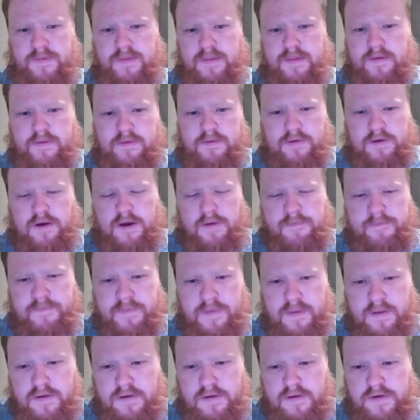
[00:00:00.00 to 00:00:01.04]
Okay,
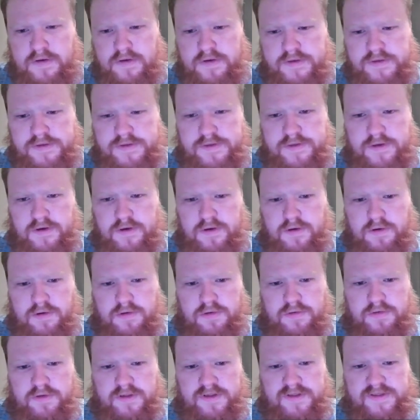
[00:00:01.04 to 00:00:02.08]
so
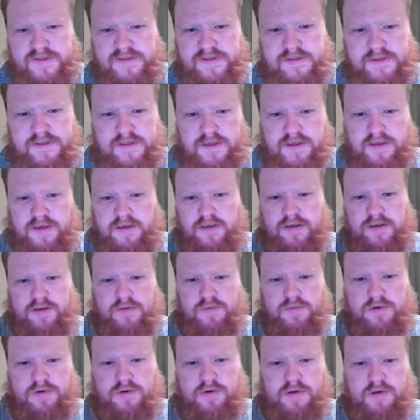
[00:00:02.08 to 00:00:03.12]
let's see.
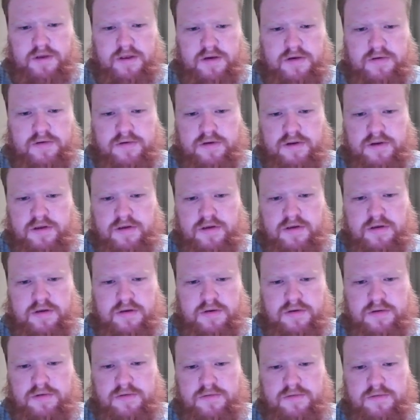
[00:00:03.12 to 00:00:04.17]
We'll go ahead and
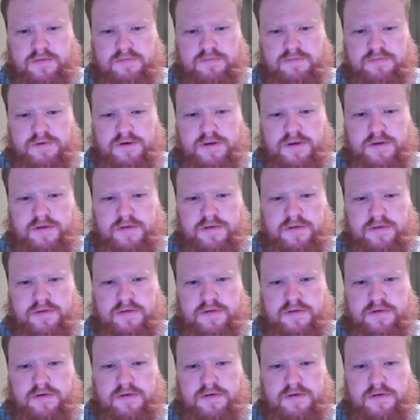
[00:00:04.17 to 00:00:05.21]
bring
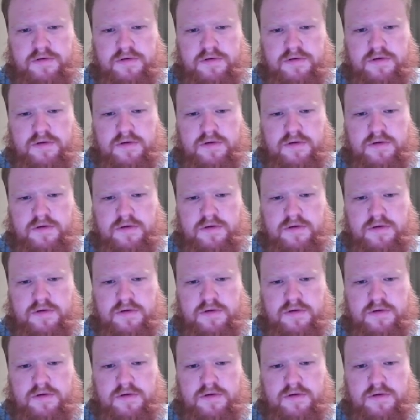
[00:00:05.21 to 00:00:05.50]
the.